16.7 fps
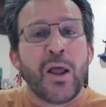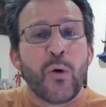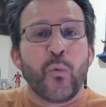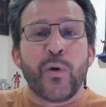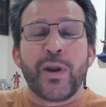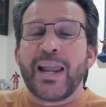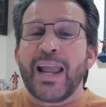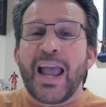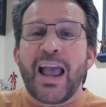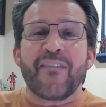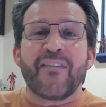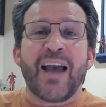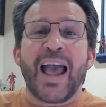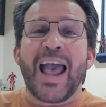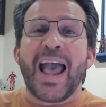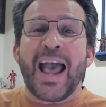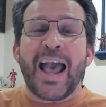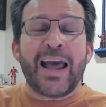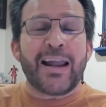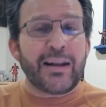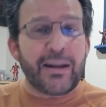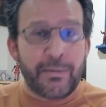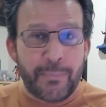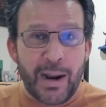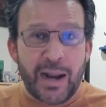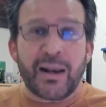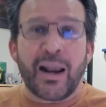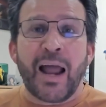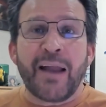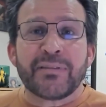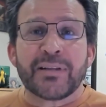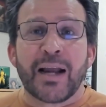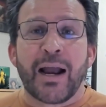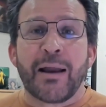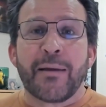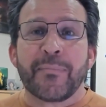we have had in my lifetime.